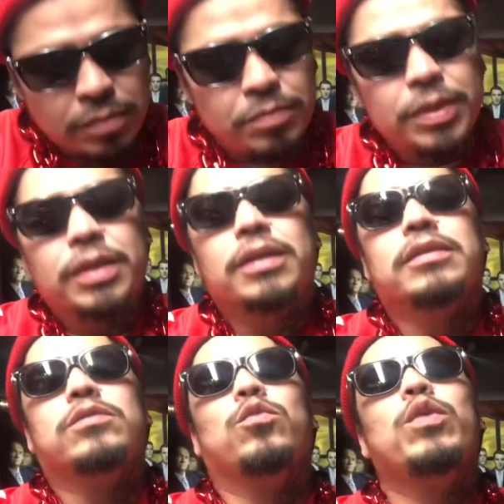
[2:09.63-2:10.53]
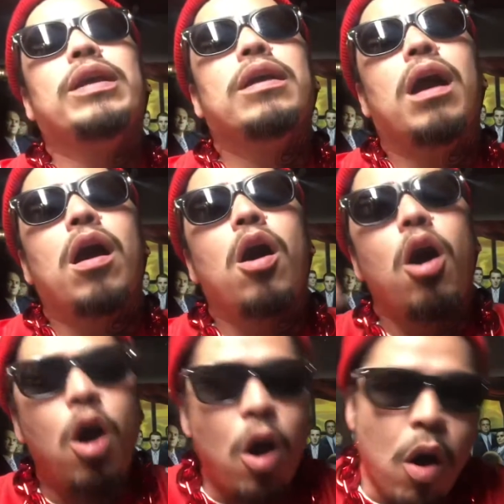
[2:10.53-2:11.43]
Because we
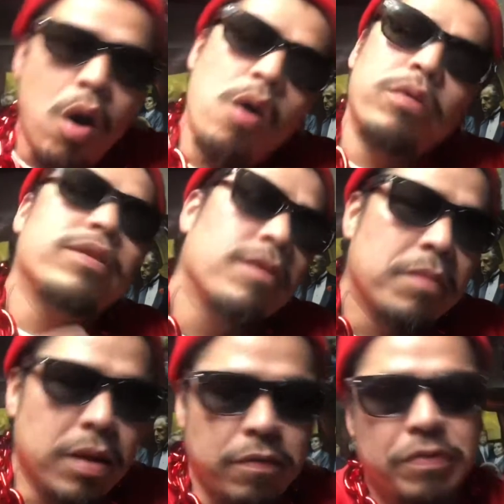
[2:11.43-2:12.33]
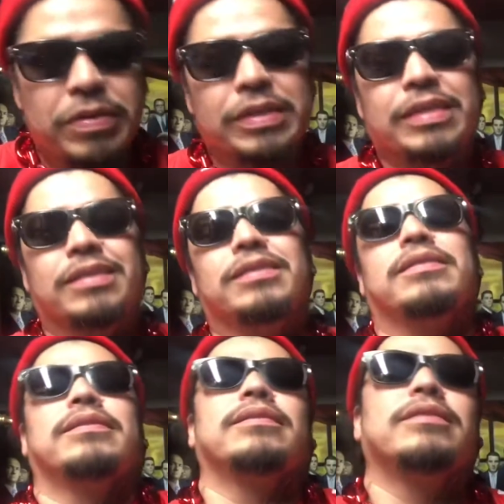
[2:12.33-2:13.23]
own your motherfuckers.
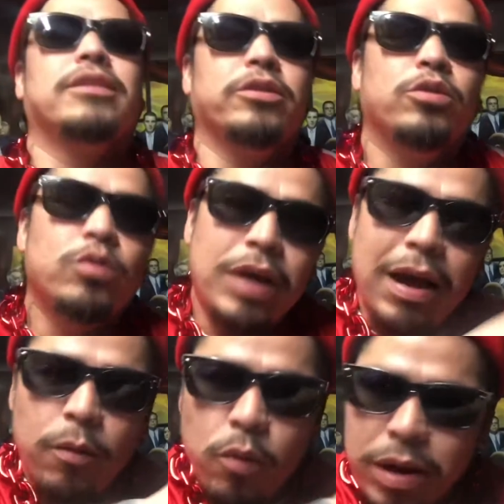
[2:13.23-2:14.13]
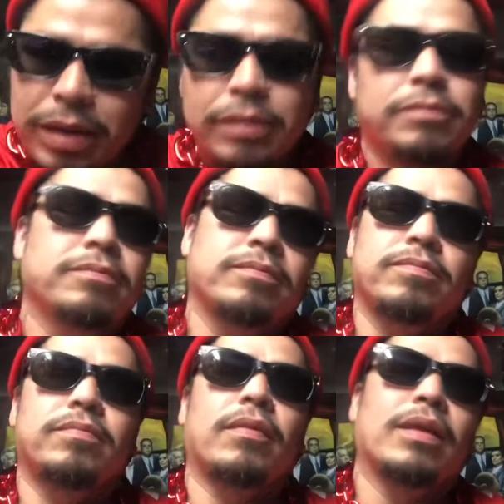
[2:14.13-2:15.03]
Till you have one,
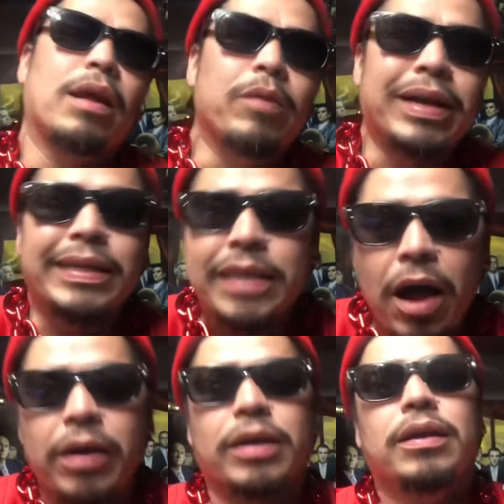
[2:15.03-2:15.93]
then we can talk.